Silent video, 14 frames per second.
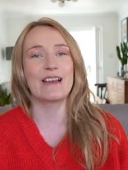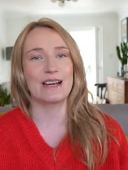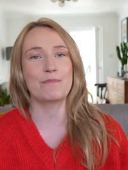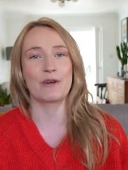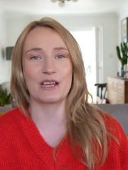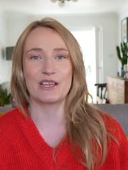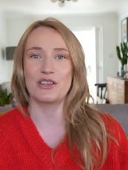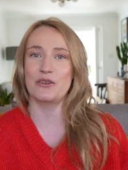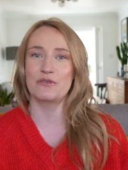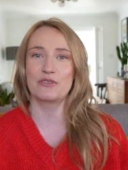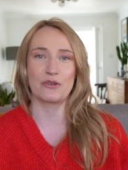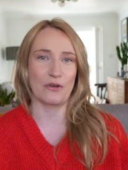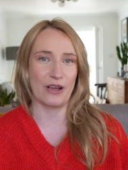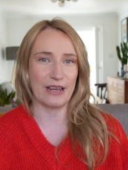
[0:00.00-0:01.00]
really bring you
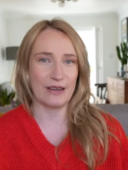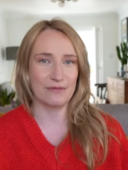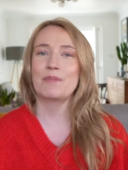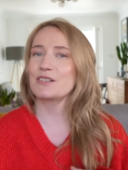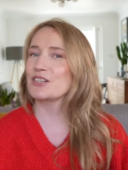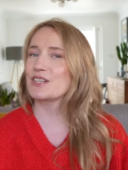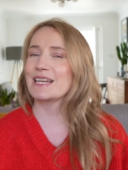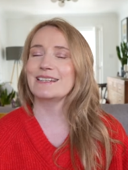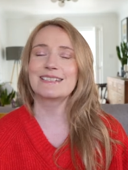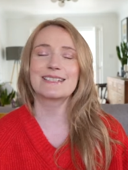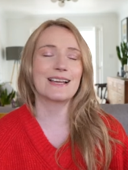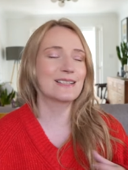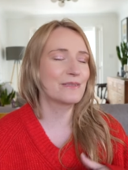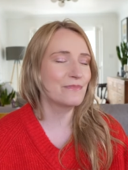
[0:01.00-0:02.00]
joy?
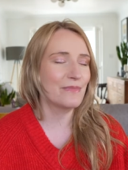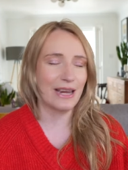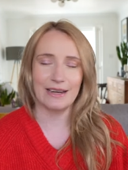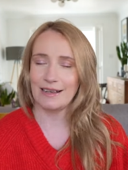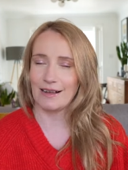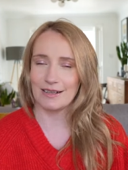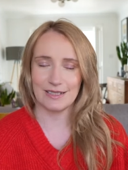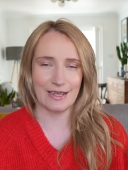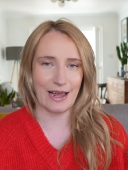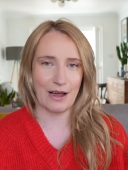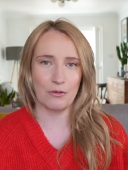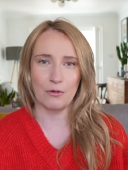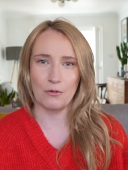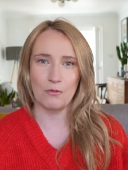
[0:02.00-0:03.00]
Budgeting doesn't mean cutting
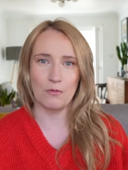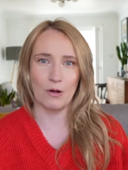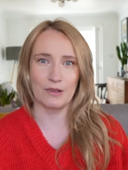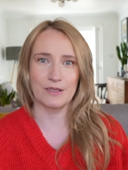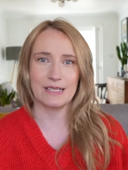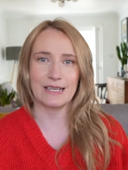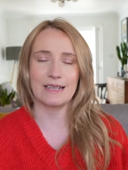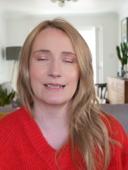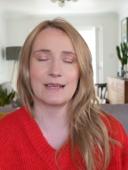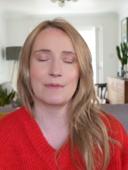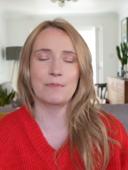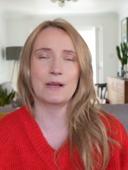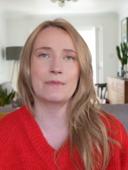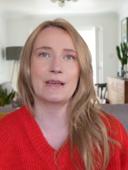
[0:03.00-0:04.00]
out all wants. It
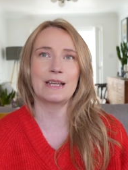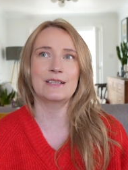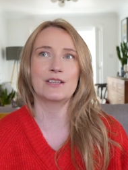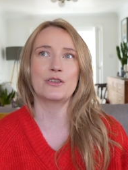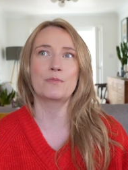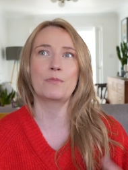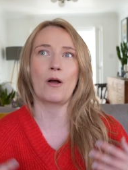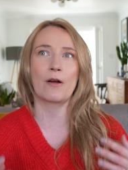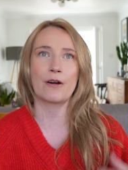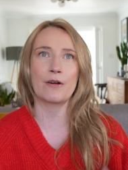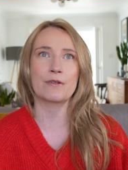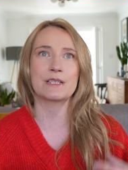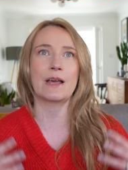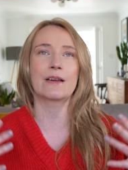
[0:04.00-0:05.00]
simply means that you
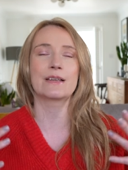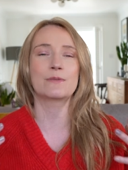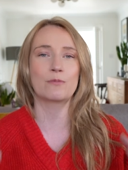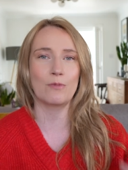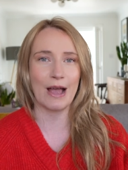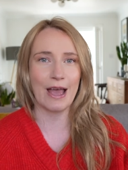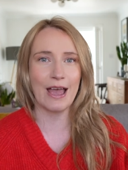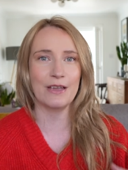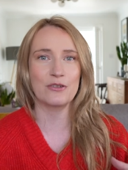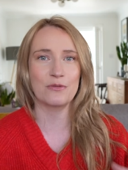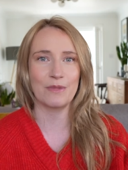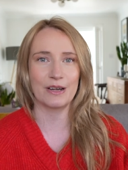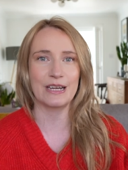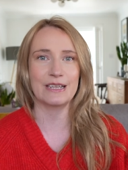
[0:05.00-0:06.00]
prioritize where
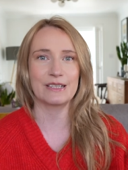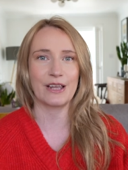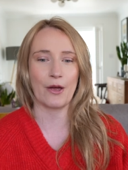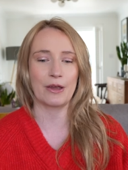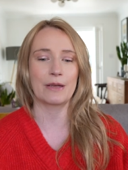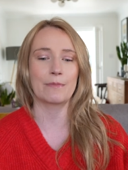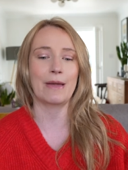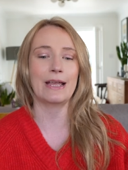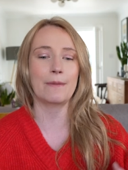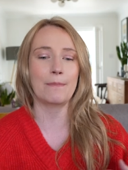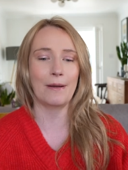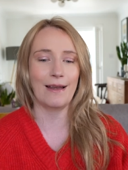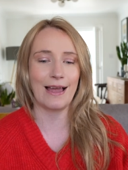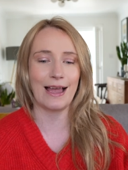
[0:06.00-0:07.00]
your money is going and make a
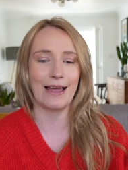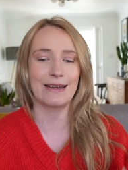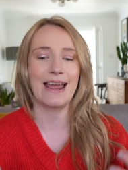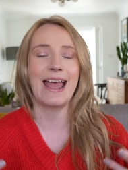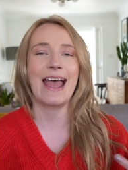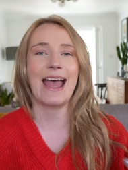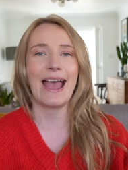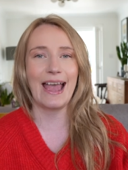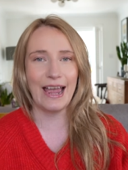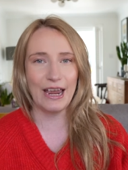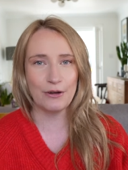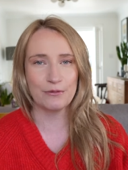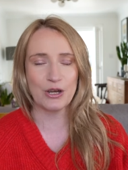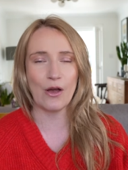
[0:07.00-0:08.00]
plan
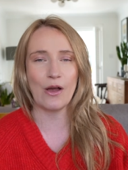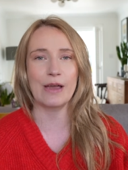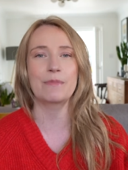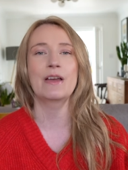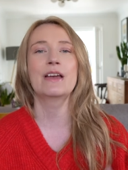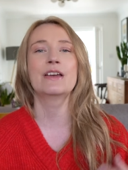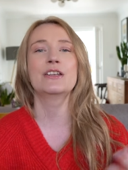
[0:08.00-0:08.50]
ahead of time